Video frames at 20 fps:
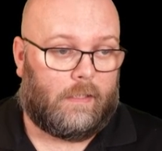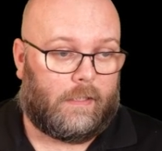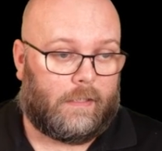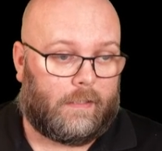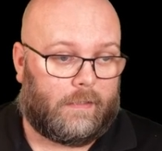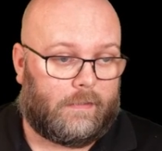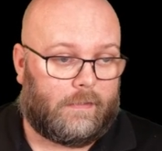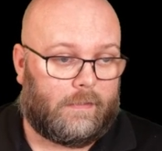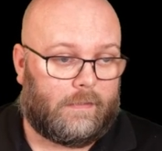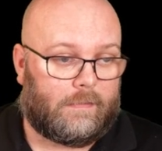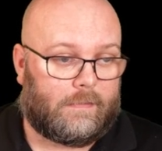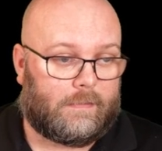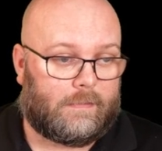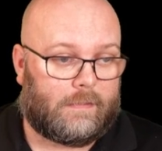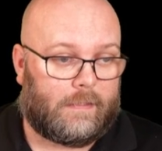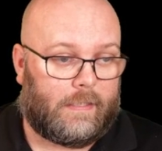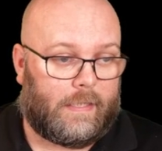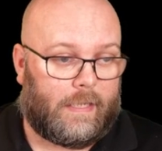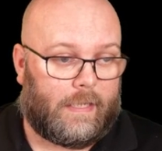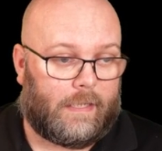like
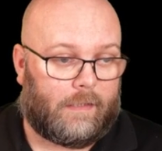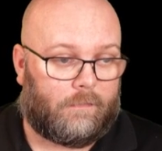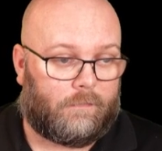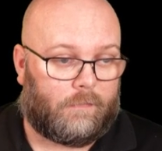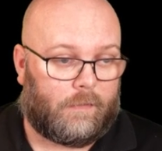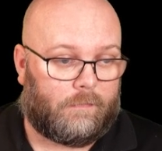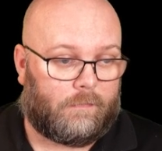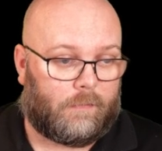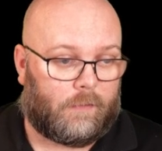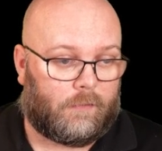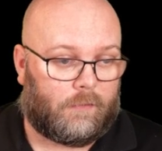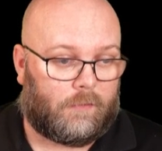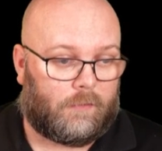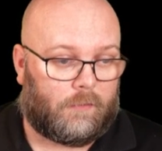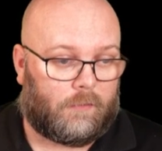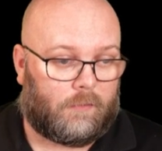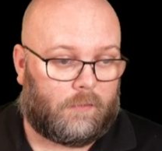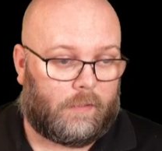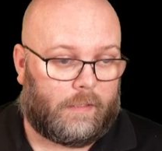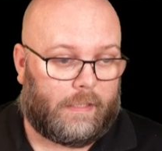this, and we want
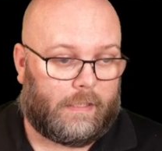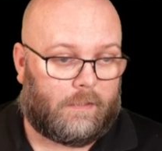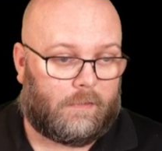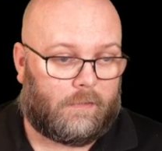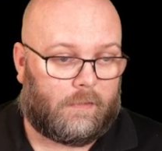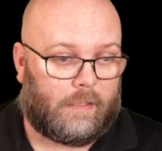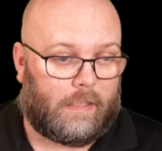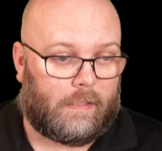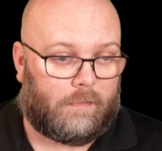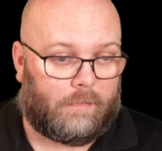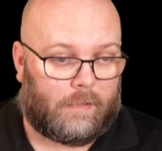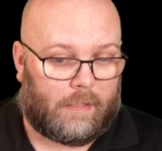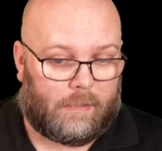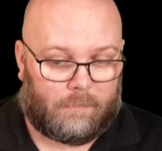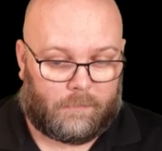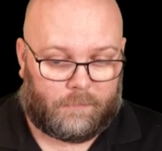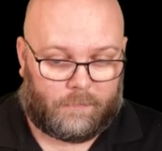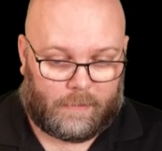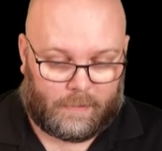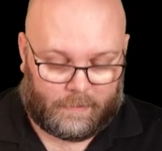to connect to gateway
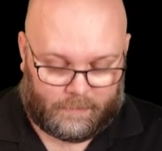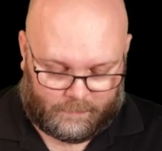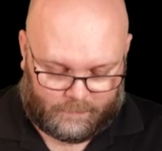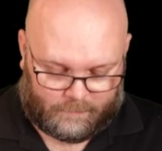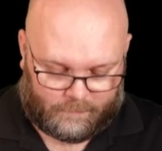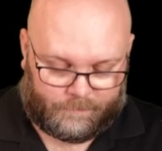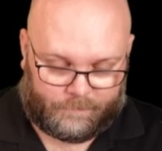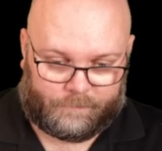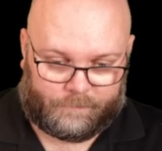number 1